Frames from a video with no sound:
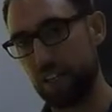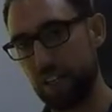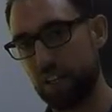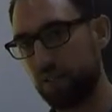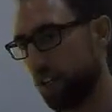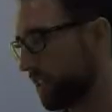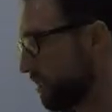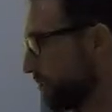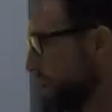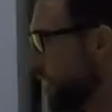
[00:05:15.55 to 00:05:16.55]
has
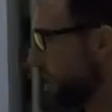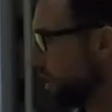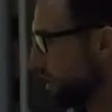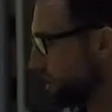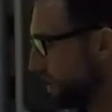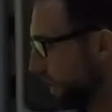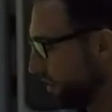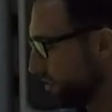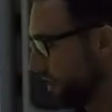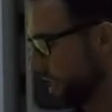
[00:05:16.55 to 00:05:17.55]
decreased. In the
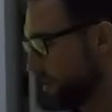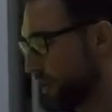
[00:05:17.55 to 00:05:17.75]
secondary sector,